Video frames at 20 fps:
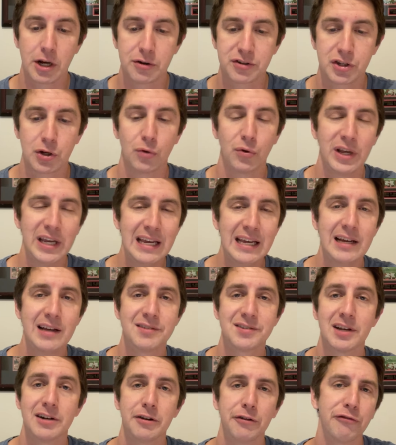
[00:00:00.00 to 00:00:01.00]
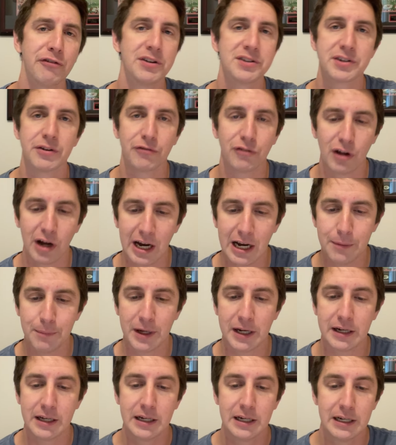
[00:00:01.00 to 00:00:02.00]
So he is a defensive
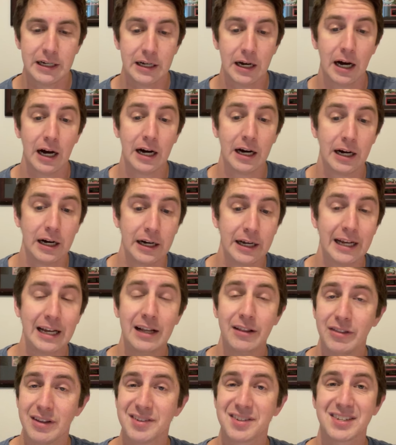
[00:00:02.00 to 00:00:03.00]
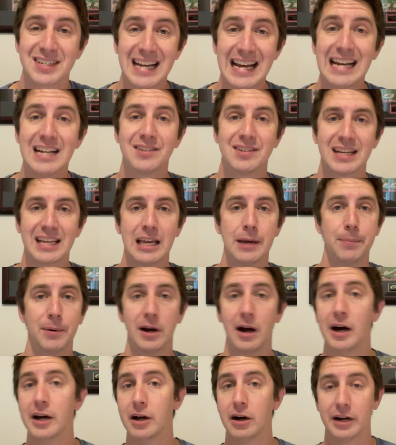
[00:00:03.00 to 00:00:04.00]
lineman in the state to keep an
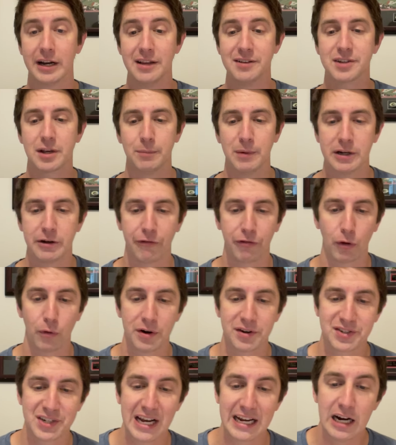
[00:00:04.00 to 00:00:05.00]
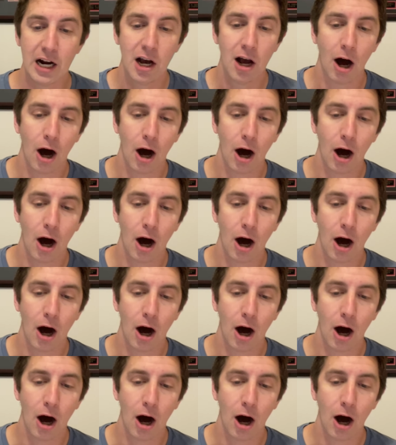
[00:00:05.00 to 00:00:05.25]
eye on. He's committed to Florida State.